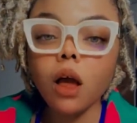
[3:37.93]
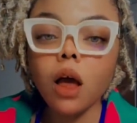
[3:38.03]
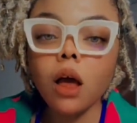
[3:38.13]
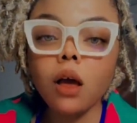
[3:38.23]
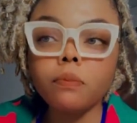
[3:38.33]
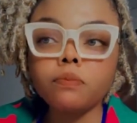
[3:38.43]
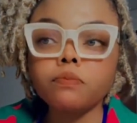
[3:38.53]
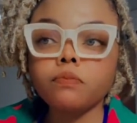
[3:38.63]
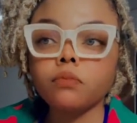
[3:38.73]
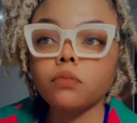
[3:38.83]

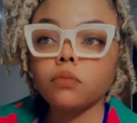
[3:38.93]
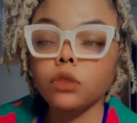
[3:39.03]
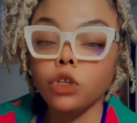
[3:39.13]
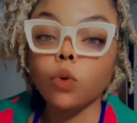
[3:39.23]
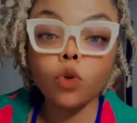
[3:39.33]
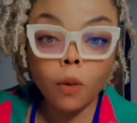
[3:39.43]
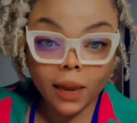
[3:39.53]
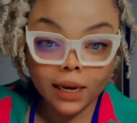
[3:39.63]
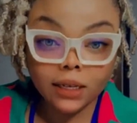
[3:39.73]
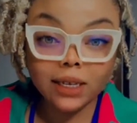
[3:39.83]
normally
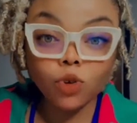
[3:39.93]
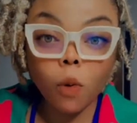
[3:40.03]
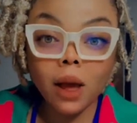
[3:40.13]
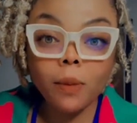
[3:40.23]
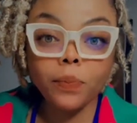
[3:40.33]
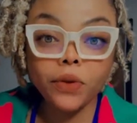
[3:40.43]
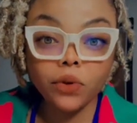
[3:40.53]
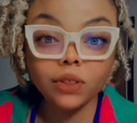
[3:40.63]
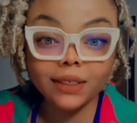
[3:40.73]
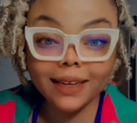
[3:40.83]
the normal
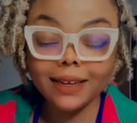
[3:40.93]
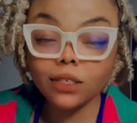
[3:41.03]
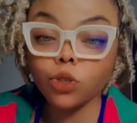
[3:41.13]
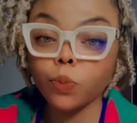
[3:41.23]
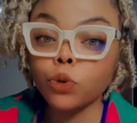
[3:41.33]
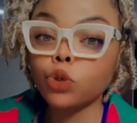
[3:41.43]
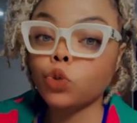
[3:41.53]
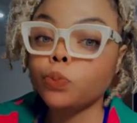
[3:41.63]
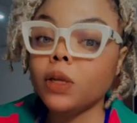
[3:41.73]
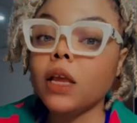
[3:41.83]
period days is
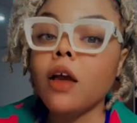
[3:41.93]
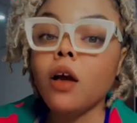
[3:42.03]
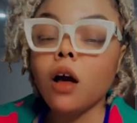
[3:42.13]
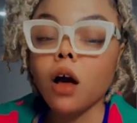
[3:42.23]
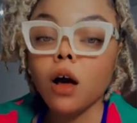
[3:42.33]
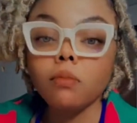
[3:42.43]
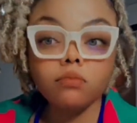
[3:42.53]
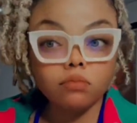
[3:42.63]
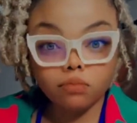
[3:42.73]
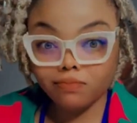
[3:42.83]
supposed to be
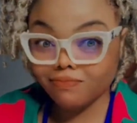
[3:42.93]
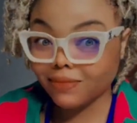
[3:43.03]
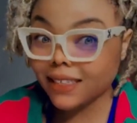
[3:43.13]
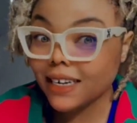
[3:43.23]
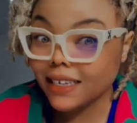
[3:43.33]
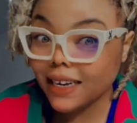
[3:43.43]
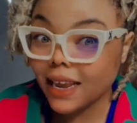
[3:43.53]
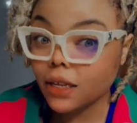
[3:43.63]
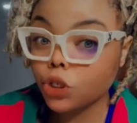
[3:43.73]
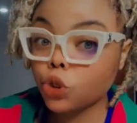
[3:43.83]
3
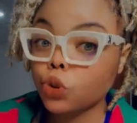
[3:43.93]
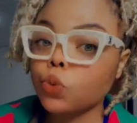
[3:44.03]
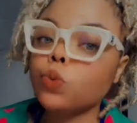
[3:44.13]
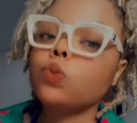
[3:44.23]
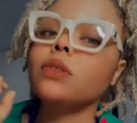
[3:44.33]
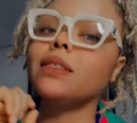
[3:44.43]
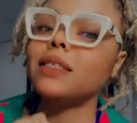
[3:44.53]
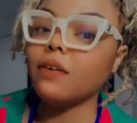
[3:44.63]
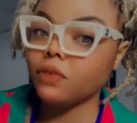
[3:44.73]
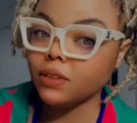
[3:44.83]
days to
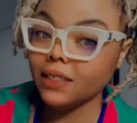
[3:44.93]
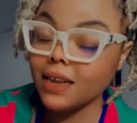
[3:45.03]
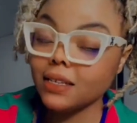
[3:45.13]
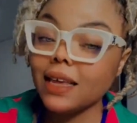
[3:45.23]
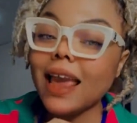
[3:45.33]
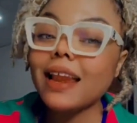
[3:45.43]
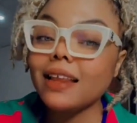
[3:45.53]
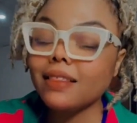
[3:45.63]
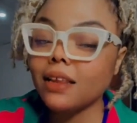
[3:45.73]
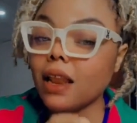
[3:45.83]
7 days.
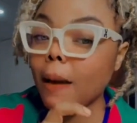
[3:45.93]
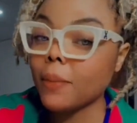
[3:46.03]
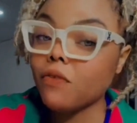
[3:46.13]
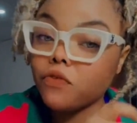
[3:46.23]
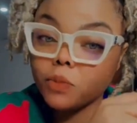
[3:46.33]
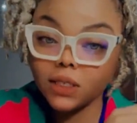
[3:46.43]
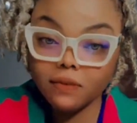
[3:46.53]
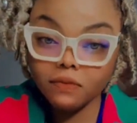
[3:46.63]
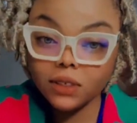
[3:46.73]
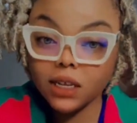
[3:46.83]
Anything apart from
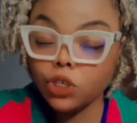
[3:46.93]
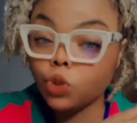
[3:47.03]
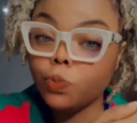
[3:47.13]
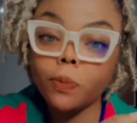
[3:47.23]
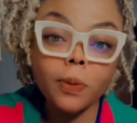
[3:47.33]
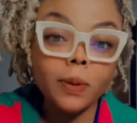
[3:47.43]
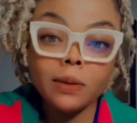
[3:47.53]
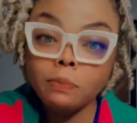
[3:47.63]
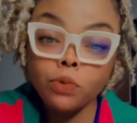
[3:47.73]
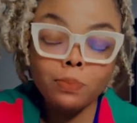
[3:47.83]
7 days,
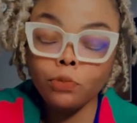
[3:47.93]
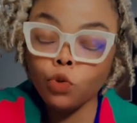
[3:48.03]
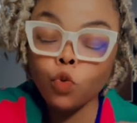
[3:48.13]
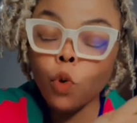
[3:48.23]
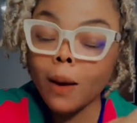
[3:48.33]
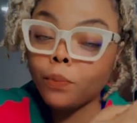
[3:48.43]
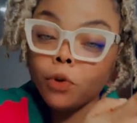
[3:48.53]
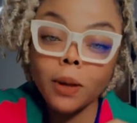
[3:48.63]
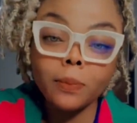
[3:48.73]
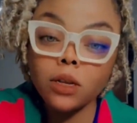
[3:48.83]
you are
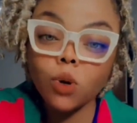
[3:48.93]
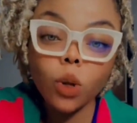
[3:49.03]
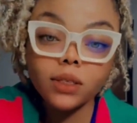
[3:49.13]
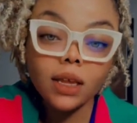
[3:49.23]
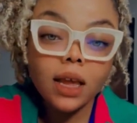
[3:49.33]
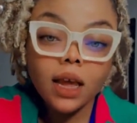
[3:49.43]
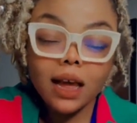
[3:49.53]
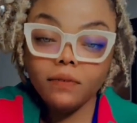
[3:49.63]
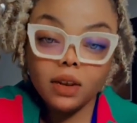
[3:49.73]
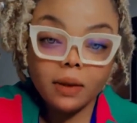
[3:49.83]
probably not
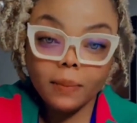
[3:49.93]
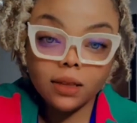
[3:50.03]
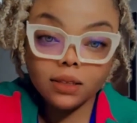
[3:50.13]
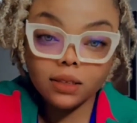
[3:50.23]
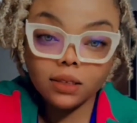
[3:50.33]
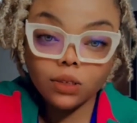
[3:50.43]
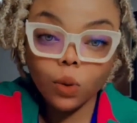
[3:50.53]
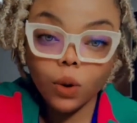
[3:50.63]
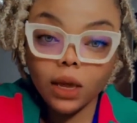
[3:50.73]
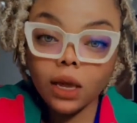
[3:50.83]
having a menses,
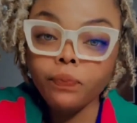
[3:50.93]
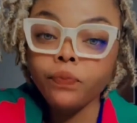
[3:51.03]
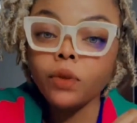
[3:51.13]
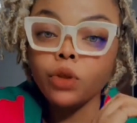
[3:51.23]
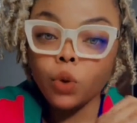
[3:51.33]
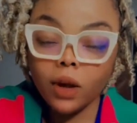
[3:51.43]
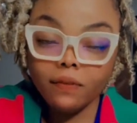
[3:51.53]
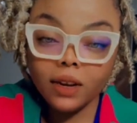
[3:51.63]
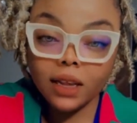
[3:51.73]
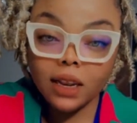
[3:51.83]
okay? You're
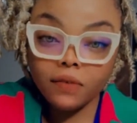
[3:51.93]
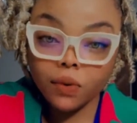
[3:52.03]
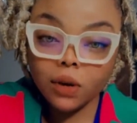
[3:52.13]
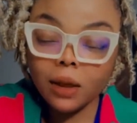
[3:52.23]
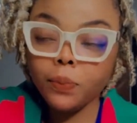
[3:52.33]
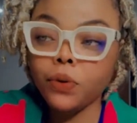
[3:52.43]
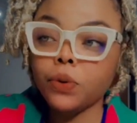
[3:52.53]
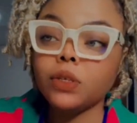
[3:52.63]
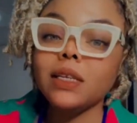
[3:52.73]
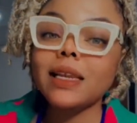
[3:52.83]
having an irregular
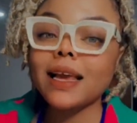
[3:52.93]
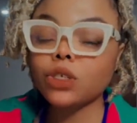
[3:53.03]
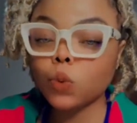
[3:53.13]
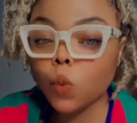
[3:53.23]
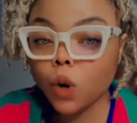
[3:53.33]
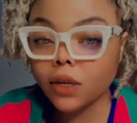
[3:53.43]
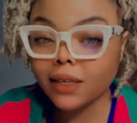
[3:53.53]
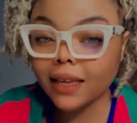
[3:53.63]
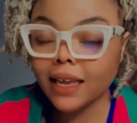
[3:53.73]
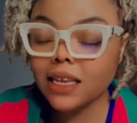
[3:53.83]
period. The next
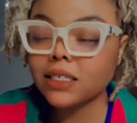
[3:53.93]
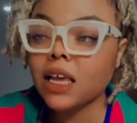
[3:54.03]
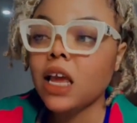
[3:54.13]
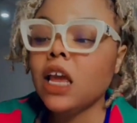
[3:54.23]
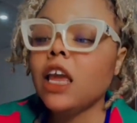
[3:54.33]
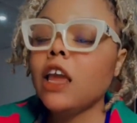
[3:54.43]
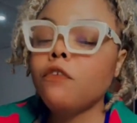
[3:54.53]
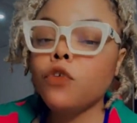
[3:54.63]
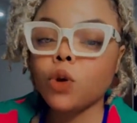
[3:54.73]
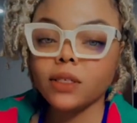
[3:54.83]
one is,
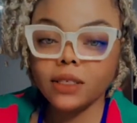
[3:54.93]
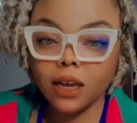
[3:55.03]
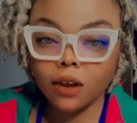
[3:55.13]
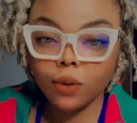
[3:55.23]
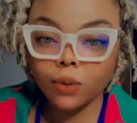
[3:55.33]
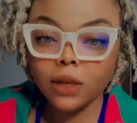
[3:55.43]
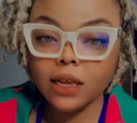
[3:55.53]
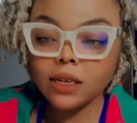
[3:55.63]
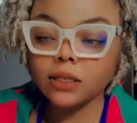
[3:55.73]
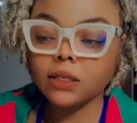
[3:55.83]
if your cycle
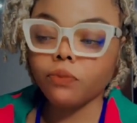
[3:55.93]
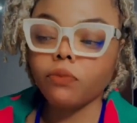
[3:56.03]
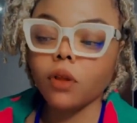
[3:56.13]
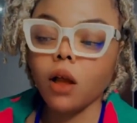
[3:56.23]
is